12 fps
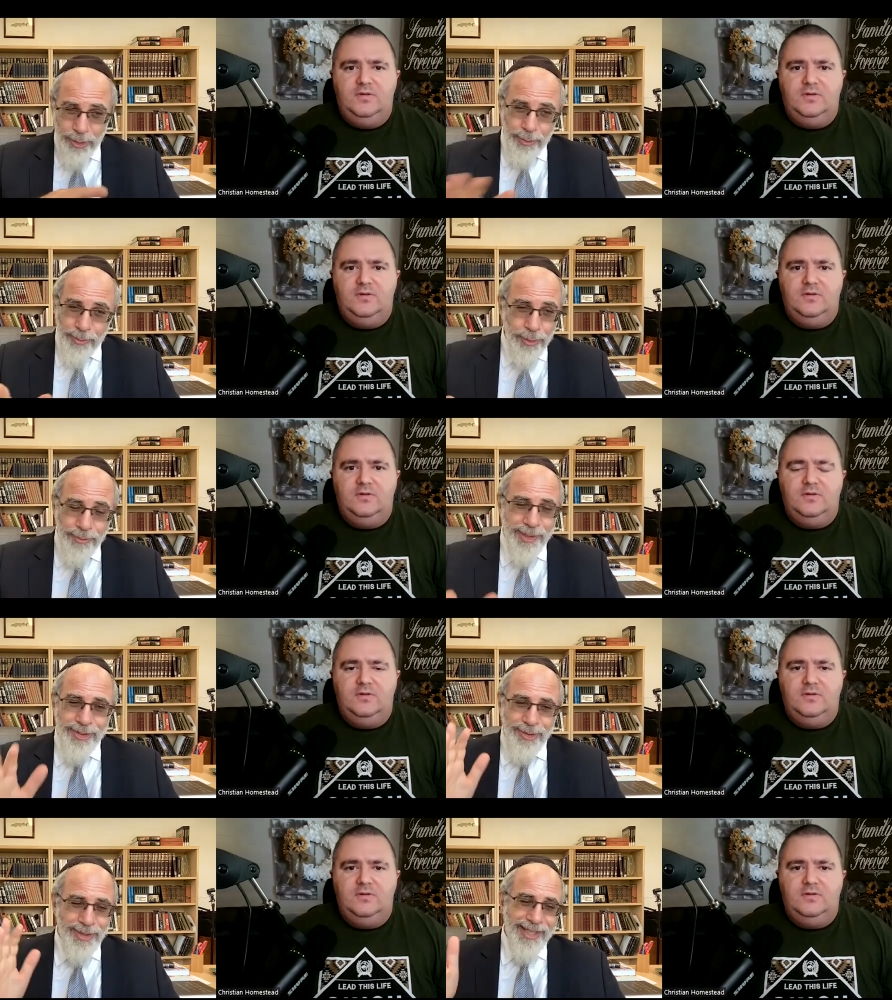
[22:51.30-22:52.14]
Speaker 1: no
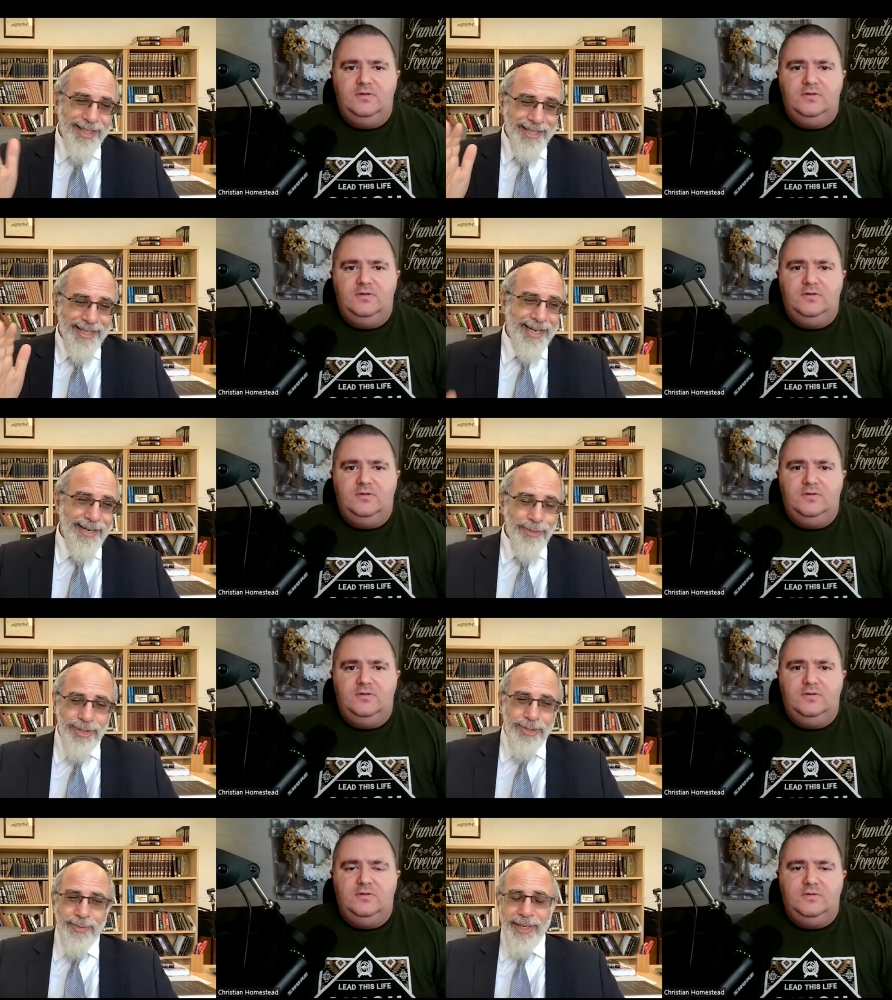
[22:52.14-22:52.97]
movement or anything like that. I'm
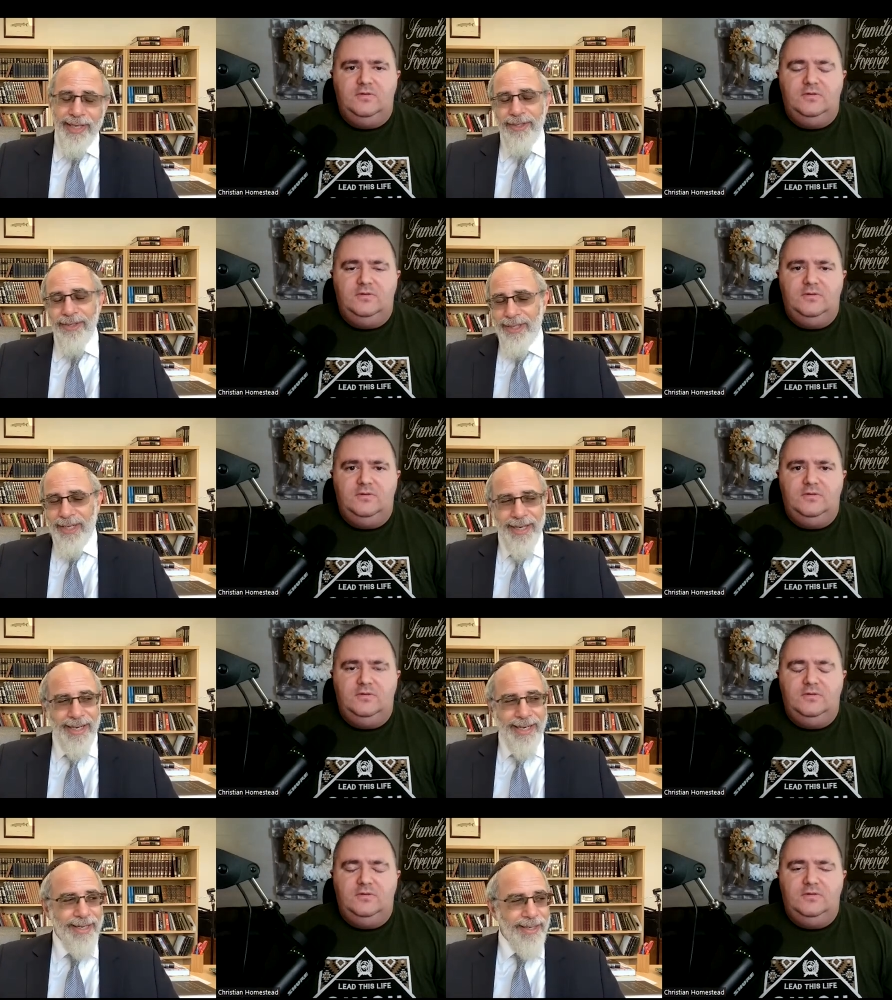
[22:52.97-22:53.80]
just a regular
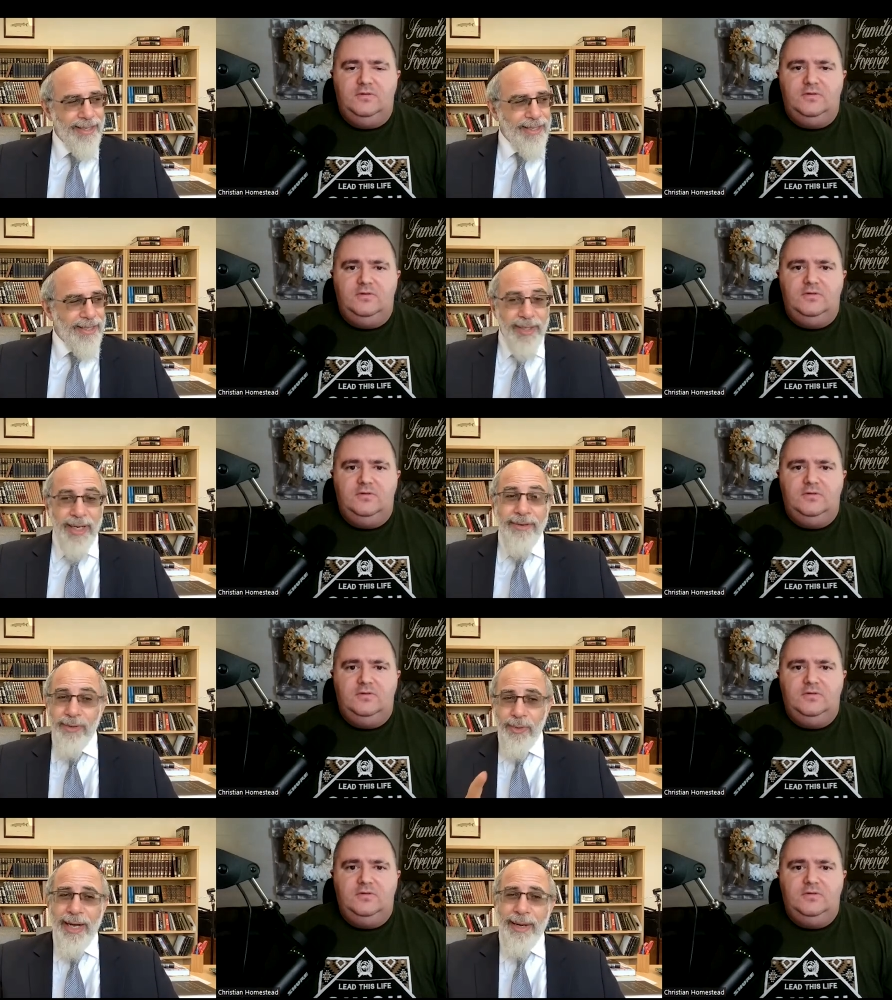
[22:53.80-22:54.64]
guy, not
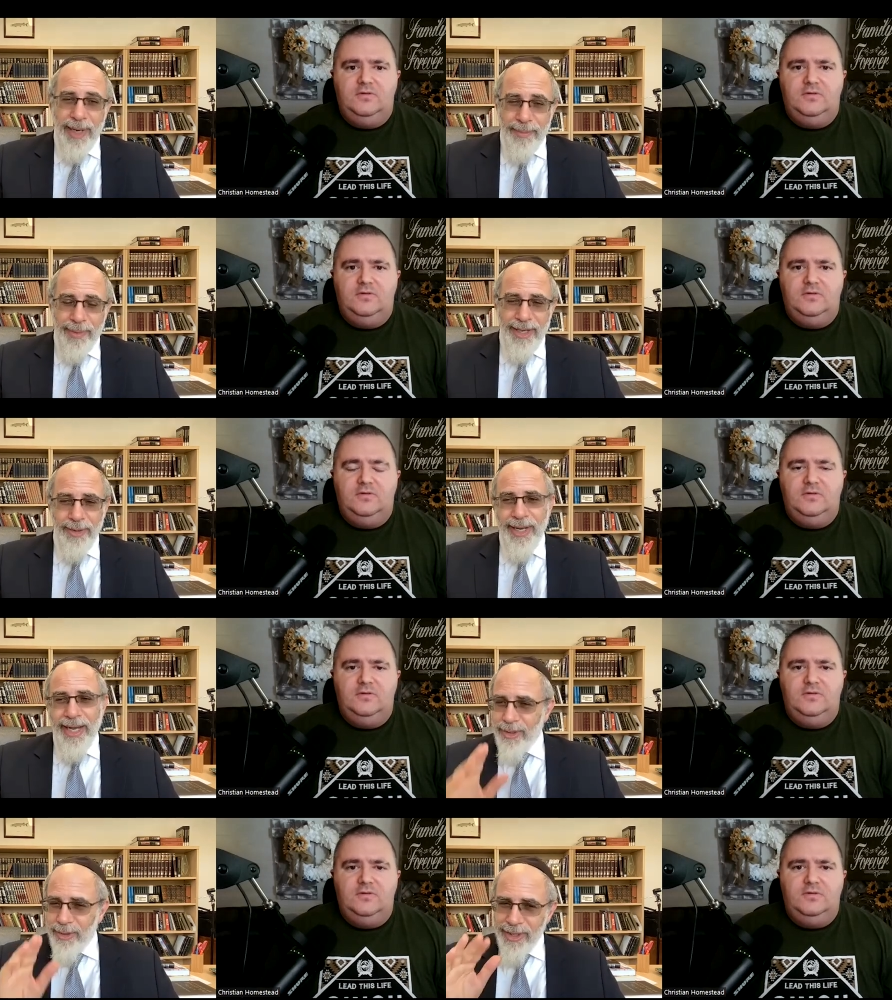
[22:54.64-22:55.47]
even a rabbi, by the way.
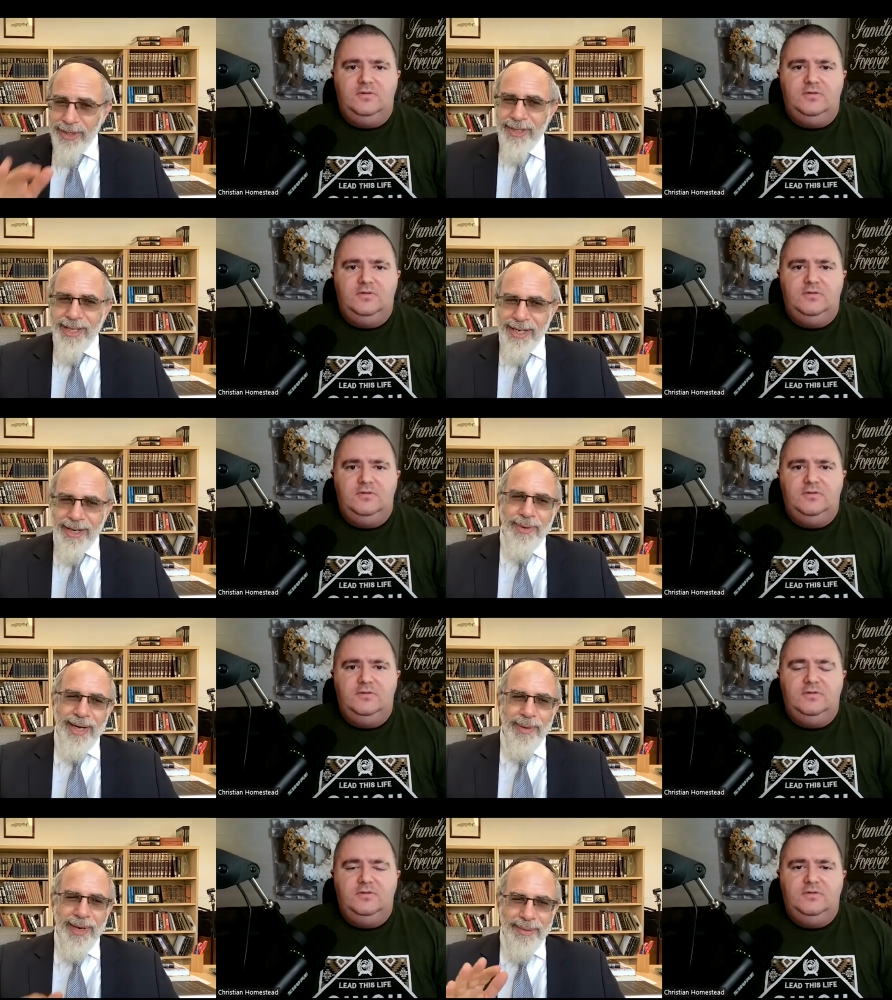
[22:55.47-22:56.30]
I know I look like a
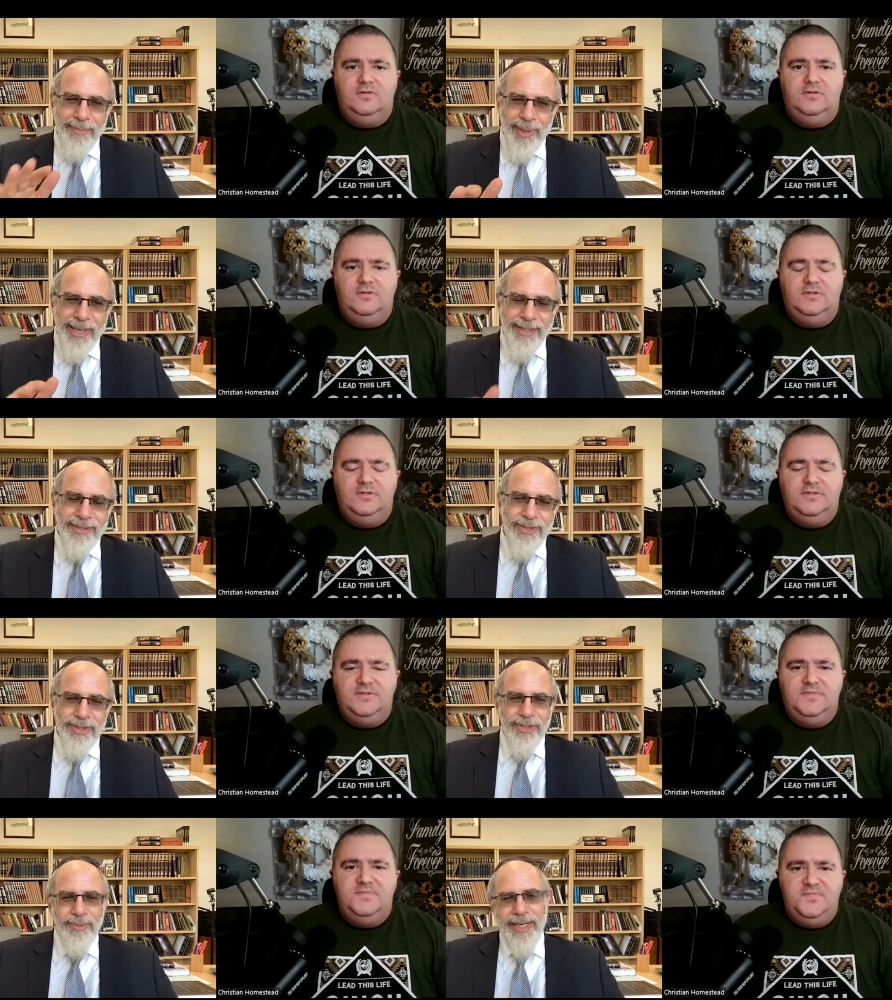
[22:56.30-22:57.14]
rabbi, but
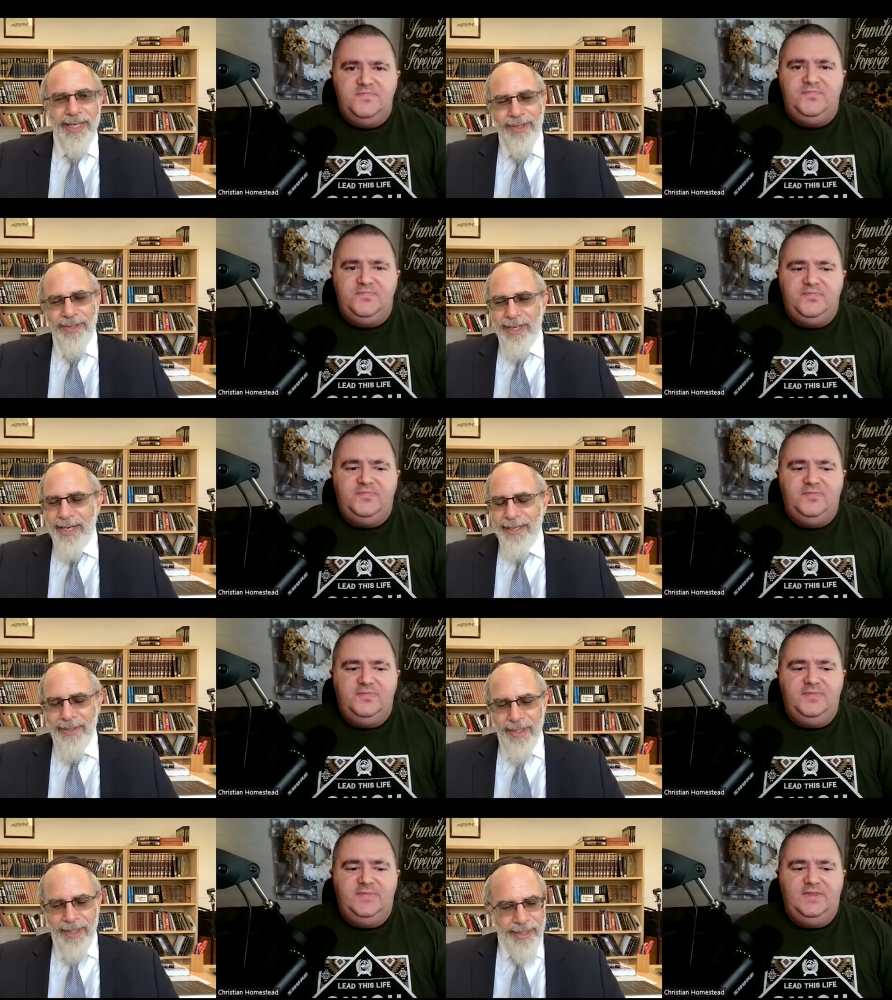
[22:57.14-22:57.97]
just a regular guy.
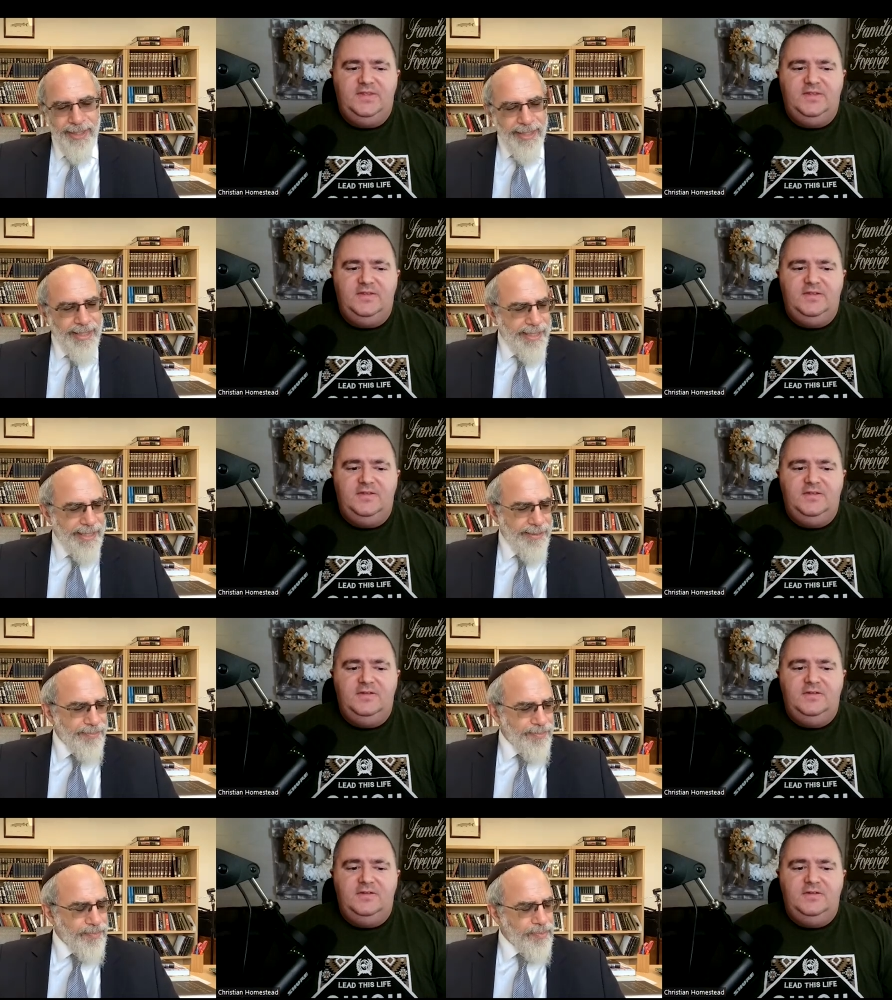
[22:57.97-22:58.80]

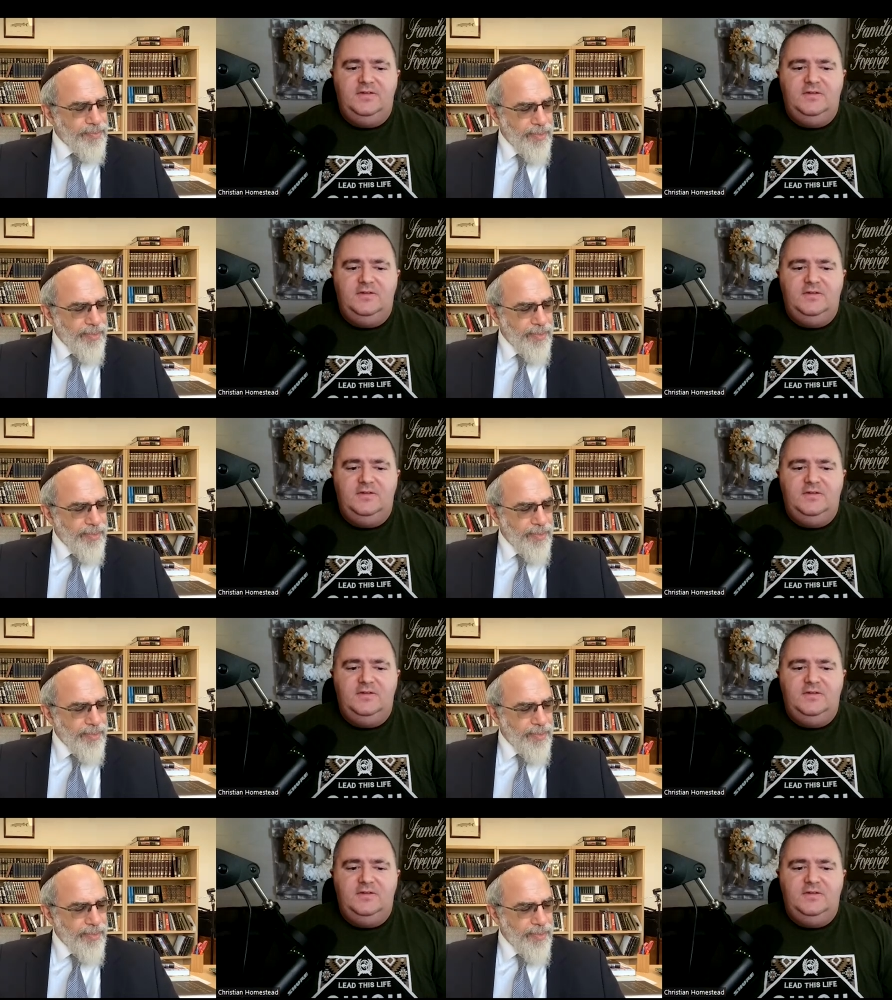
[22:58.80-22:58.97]
Um,